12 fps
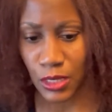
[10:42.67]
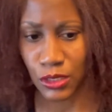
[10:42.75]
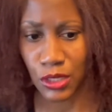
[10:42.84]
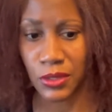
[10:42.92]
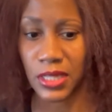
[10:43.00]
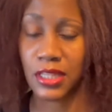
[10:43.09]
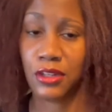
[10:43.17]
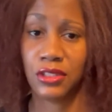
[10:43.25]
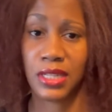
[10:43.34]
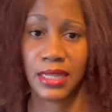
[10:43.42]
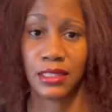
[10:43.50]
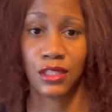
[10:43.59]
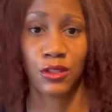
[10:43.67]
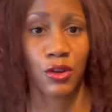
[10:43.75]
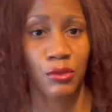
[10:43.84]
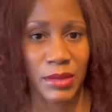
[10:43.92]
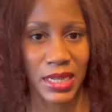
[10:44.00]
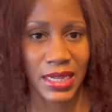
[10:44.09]
so that there's not so
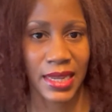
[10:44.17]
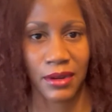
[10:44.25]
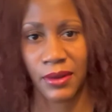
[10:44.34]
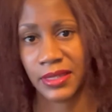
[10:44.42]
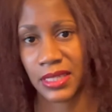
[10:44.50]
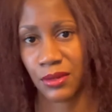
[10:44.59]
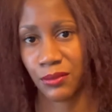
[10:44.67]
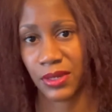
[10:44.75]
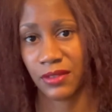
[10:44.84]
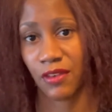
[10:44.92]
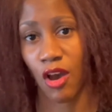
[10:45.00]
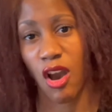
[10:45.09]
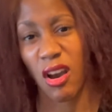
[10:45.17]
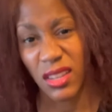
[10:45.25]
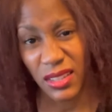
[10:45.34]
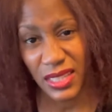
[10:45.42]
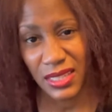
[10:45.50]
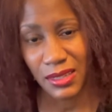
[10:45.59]
many, I don't have to get rid of all
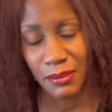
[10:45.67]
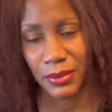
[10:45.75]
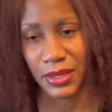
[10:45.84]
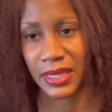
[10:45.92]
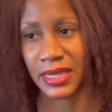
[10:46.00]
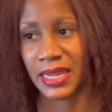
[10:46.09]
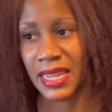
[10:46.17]
of them, but